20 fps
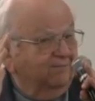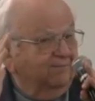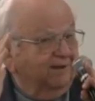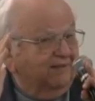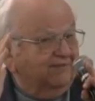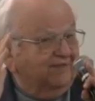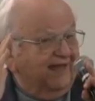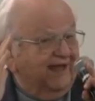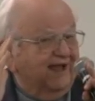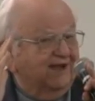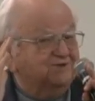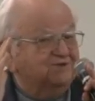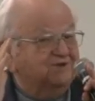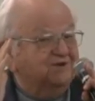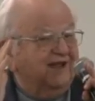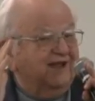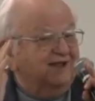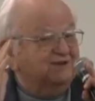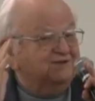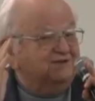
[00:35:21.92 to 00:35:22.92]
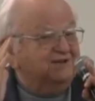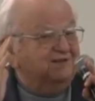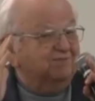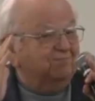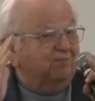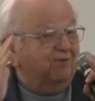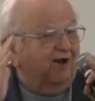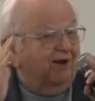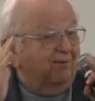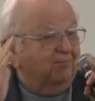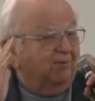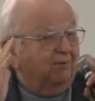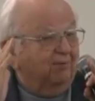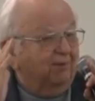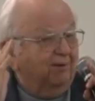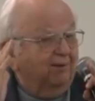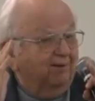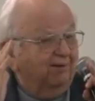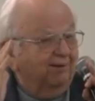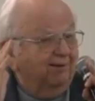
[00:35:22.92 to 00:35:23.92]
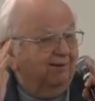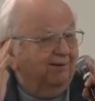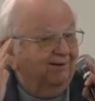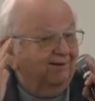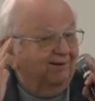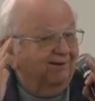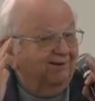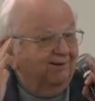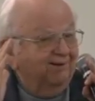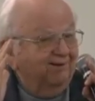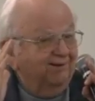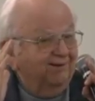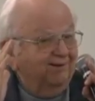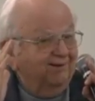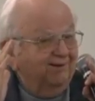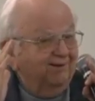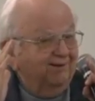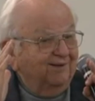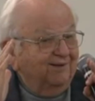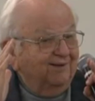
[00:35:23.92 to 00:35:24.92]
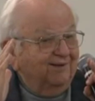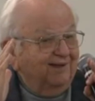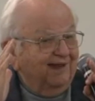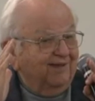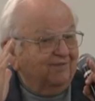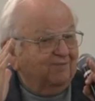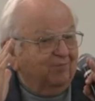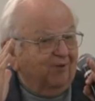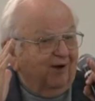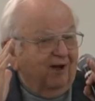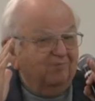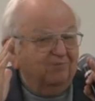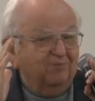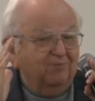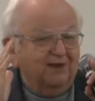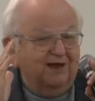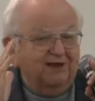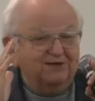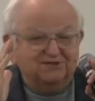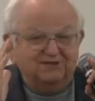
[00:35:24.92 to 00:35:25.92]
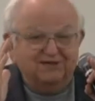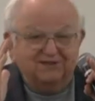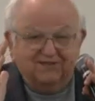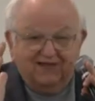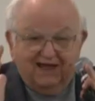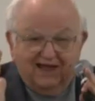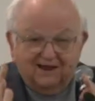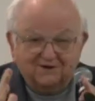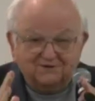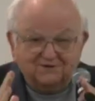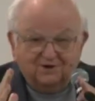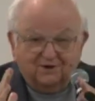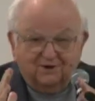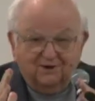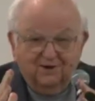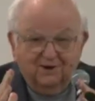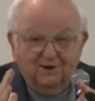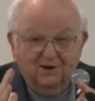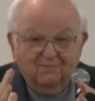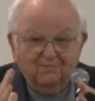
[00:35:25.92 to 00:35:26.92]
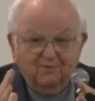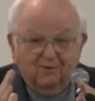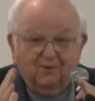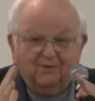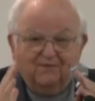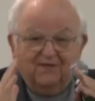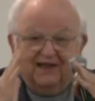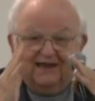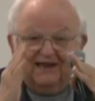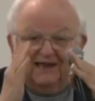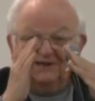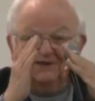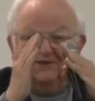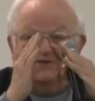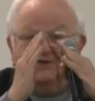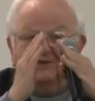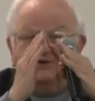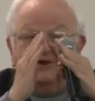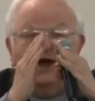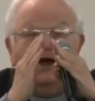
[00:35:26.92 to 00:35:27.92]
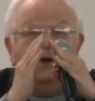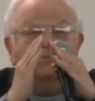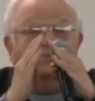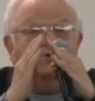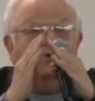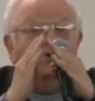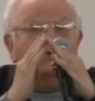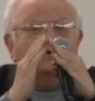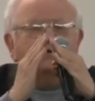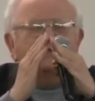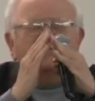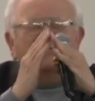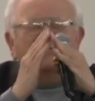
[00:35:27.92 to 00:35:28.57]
But the answer can't see the problem. And the problem can't see the answer. But when they get to the top and go as